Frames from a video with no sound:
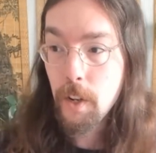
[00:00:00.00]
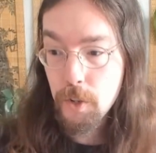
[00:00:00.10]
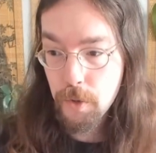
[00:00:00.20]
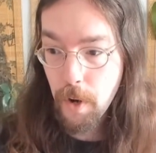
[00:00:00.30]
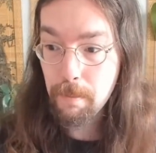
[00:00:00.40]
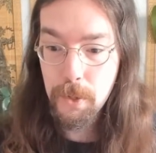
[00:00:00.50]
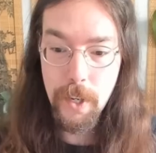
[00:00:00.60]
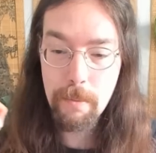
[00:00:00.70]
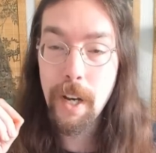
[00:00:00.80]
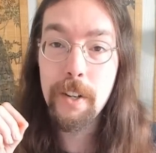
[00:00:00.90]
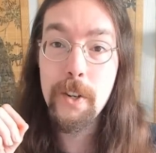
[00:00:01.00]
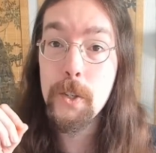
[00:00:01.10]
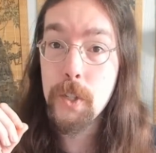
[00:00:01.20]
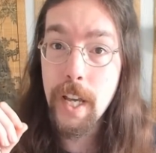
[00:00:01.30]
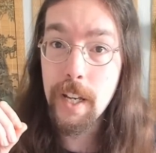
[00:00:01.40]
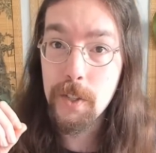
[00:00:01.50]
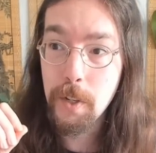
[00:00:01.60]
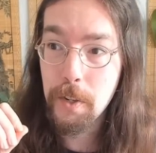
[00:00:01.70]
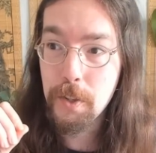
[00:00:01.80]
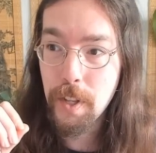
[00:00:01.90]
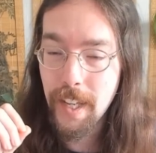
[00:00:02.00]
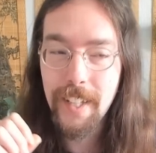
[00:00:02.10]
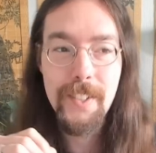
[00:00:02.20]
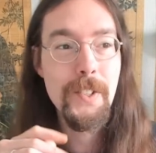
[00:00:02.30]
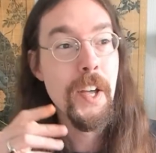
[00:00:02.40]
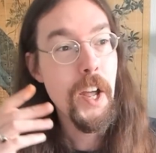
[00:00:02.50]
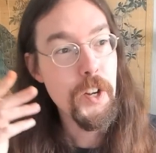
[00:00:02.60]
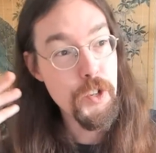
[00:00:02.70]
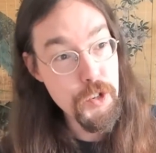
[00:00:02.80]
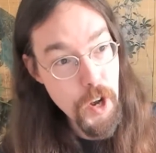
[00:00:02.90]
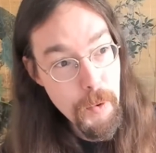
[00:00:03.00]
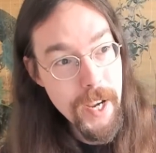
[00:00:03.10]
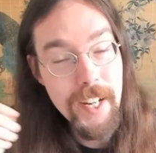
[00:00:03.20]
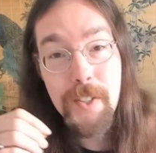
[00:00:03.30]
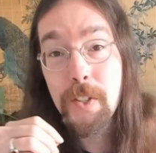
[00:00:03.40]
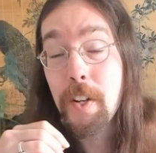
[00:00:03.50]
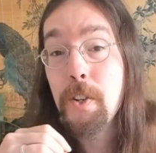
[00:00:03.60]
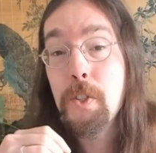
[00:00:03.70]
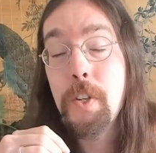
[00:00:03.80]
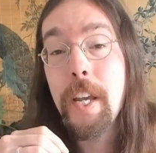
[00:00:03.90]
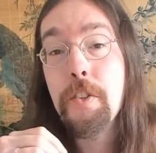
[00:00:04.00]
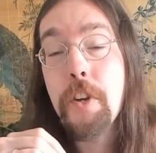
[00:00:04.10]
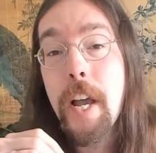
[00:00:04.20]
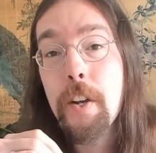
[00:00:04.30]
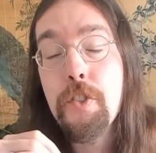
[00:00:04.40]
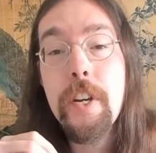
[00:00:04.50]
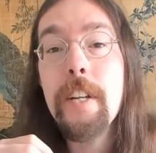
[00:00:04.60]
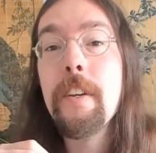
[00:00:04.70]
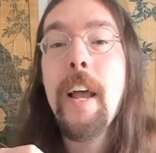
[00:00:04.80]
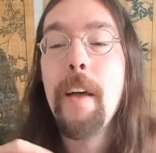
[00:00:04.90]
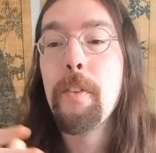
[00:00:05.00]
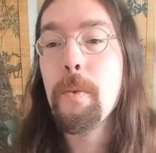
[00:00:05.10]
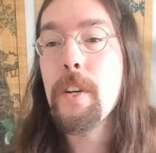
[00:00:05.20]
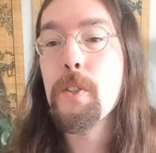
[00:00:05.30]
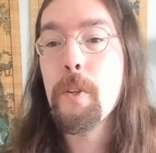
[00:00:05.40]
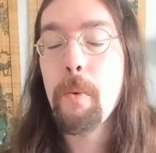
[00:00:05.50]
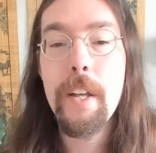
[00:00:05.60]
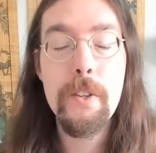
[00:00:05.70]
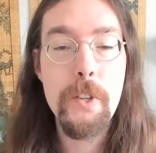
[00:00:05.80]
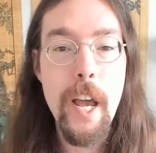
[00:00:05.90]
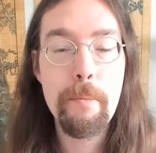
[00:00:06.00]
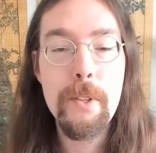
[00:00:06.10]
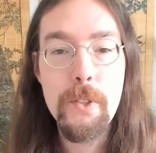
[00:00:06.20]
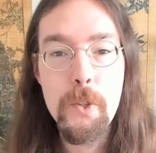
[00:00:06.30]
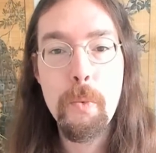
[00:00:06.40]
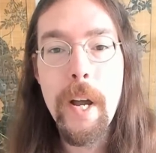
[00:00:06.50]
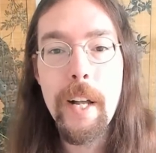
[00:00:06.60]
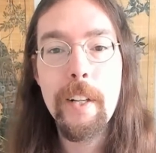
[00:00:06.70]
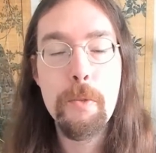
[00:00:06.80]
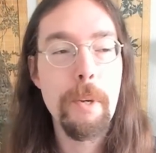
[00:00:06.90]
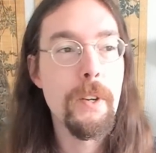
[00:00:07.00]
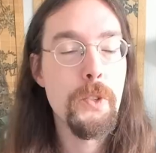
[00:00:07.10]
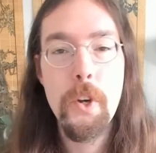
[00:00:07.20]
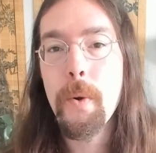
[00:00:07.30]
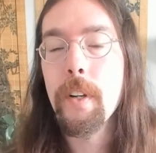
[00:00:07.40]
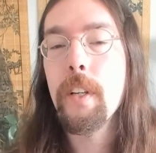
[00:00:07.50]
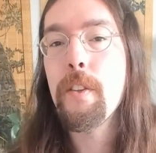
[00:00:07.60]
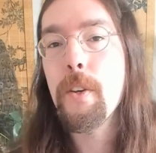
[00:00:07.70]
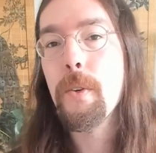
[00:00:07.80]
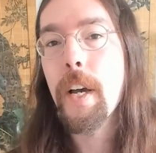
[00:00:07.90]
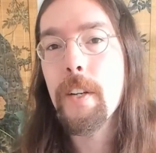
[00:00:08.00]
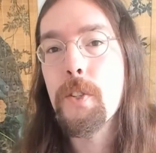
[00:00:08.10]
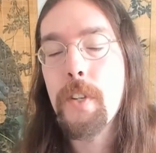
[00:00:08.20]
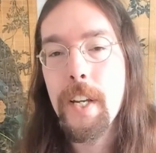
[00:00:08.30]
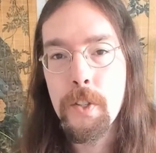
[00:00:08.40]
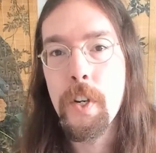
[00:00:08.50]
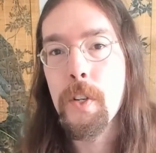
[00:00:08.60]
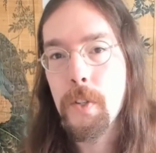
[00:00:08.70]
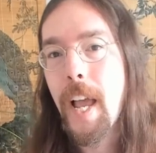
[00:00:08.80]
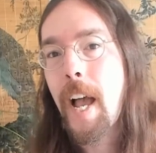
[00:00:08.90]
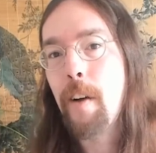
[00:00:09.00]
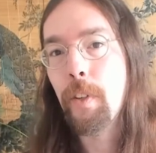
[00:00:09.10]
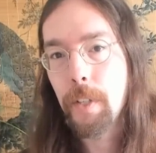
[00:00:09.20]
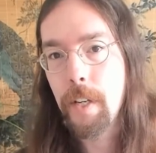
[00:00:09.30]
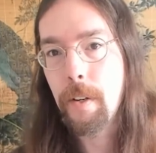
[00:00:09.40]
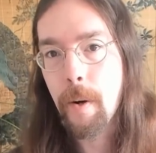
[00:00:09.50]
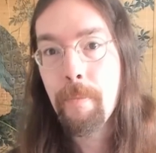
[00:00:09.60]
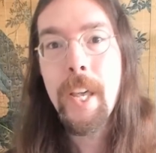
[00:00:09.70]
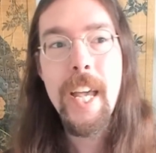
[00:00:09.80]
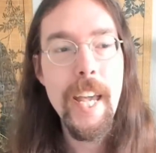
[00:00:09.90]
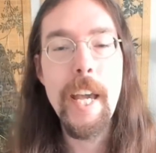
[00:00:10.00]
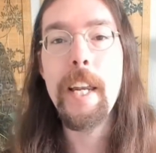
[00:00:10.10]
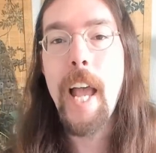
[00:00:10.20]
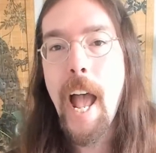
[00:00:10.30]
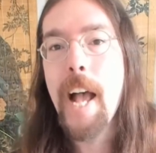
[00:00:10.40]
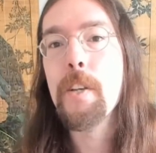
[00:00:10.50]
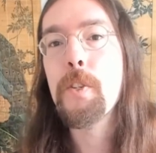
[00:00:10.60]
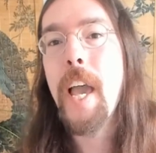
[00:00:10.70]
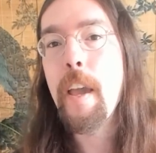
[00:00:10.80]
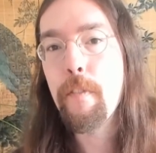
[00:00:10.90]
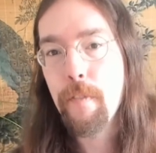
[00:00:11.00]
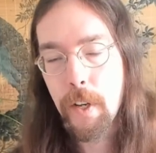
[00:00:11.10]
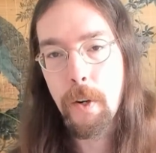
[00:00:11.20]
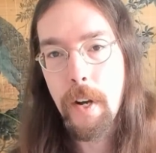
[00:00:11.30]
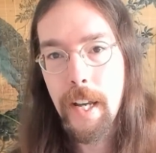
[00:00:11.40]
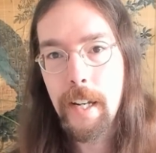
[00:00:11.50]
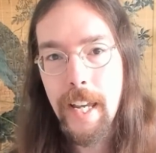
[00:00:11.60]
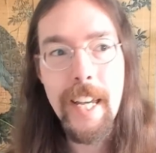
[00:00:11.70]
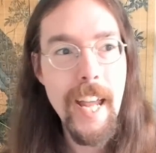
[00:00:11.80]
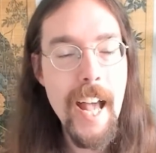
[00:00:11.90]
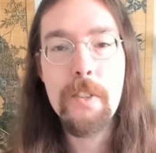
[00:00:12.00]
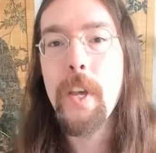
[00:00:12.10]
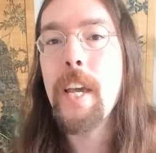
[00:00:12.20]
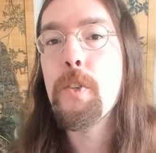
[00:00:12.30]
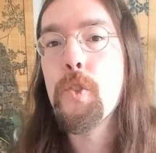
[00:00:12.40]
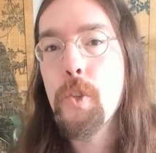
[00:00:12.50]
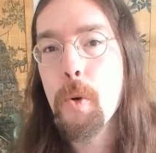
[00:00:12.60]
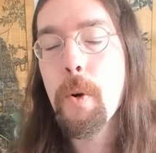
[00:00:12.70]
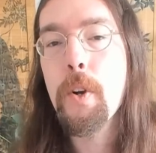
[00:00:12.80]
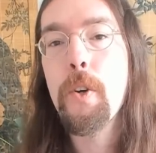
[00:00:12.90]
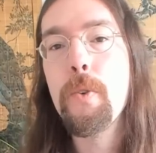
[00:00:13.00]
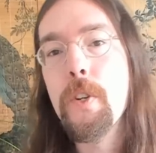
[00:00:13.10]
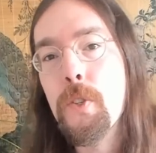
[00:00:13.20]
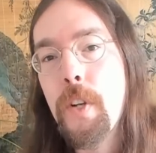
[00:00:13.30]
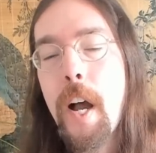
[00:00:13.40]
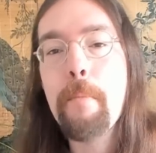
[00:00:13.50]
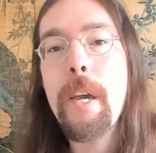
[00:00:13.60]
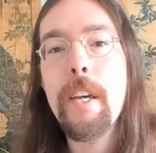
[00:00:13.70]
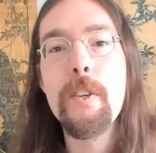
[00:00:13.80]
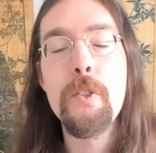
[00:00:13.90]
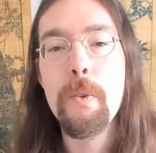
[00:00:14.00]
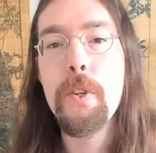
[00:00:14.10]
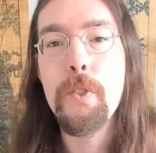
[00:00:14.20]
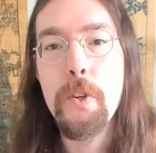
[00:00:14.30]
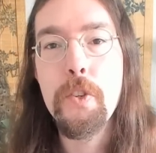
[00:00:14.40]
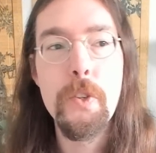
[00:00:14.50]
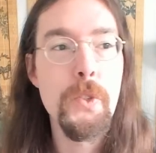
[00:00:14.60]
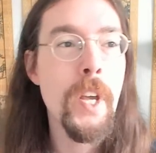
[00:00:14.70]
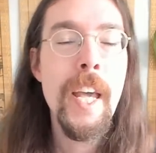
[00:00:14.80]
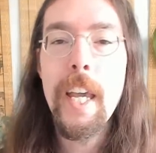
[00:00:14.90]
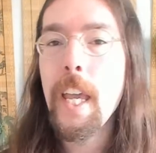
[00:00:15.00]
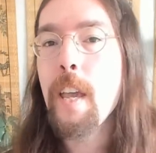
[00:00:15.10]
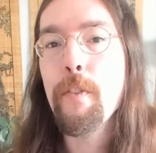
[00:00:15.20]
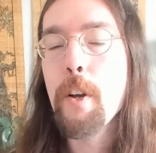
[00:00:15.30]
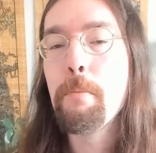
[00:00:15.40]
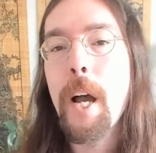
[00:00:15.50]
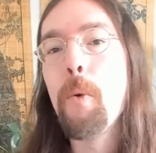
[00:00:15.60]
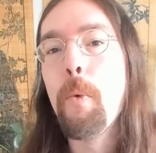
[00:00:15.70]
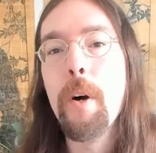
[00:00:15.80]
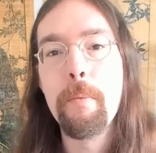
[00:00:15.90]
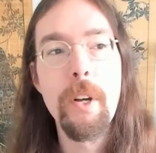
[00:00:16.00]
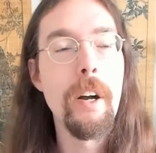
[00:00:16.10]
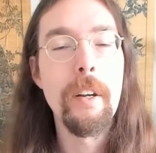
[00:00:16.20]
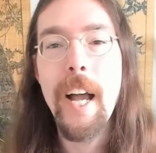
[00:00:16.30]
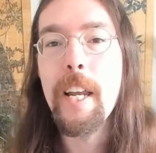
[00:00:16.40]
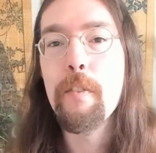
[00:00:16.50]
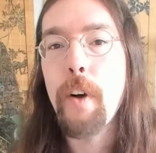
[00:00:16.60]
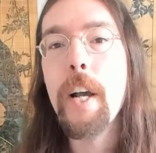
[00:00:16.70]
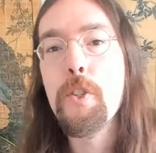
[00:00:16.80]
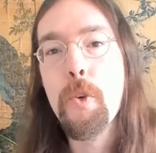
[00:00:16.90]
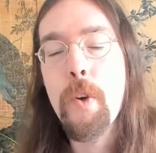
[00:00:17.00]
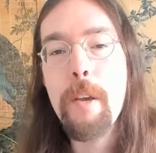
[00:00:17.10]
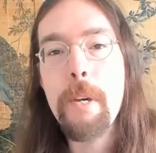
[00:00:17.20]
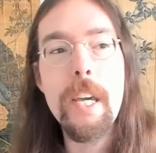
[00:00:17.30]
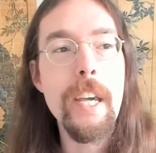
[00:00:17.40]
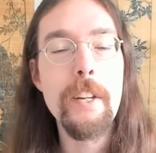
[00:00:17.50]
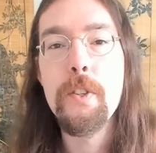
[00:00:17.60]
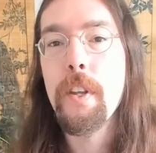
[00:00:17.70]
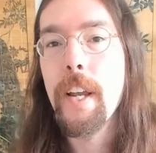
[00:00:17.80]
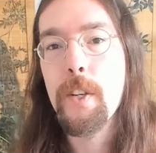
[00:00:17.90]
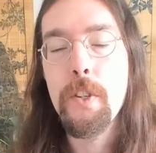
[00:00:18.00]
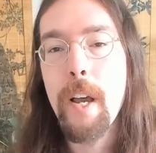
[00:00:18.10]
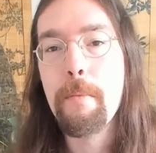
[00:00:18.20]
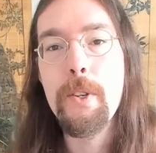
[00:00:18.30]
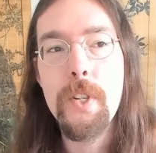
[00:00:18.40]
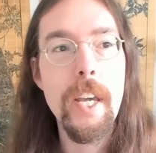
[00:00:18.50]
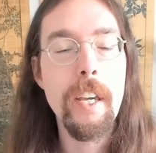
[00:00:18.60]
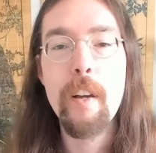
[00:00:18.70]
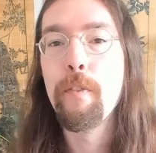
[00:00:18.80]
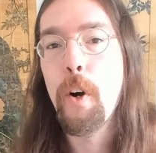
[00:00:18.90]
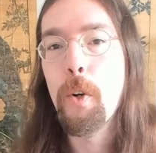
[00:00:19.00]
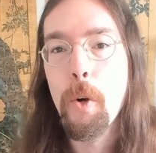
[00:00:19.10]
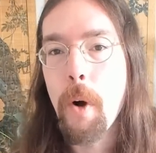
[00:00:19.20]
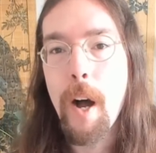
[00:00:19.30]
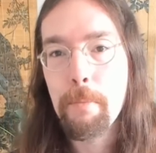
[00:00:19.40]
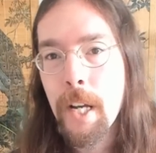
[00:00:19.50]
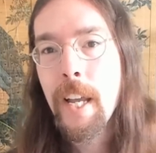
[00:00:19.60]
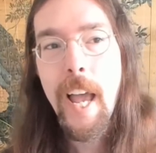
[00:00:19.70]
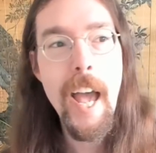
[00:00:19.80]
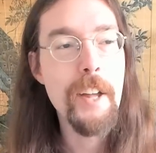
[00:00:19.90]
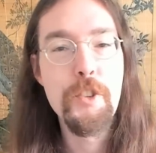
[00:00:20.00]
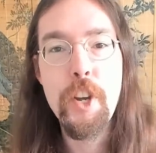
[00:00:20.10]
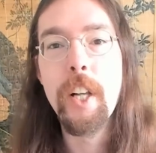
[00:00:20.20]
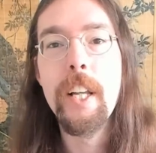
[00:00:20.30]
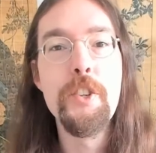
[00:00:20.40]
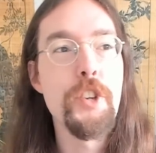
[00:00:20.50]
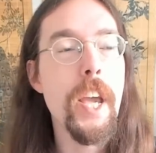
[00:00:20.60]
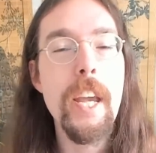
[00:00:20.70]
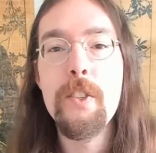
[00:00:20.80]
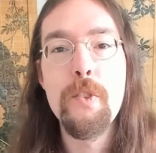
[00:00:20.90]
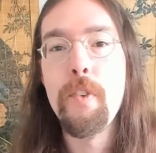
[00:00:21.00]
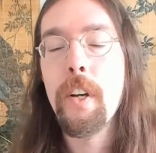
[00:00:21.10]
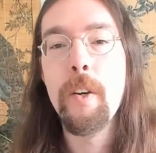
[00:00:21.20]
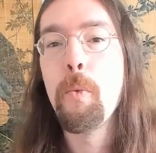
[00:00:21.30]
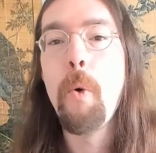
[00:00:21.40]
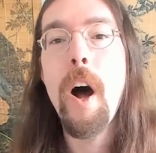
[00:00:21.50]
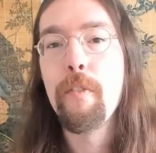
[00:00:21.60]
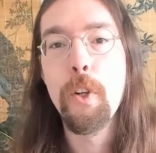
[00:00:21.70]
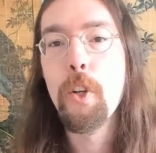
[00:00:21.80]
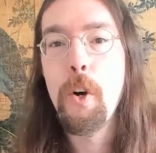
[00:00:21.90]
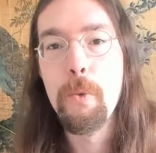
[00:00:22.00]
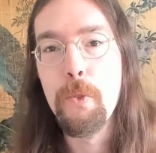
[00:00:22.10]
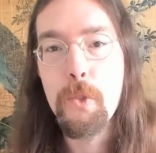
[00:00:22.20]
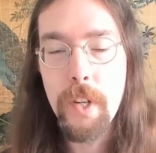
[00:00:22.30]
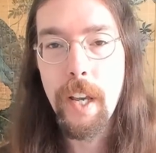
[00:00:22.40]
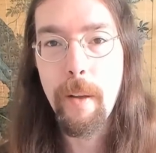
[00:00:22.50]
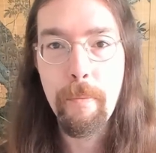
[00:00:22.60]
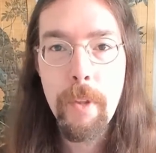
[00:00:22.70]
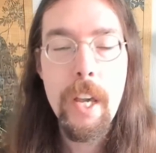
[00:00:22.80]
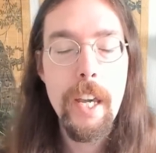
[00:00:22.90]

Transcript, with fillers: Trump seemed to understand such things. Joey doesn't understand jack shit. And the reason why this happens as well is because currently the United States doesn't have a leader. It has a figurehead. It has a steward who does not make his own decisions even about what kind of ice cream he eats the next time he's taking a photo op at Jill and Jane's fucking waffle cone stand. He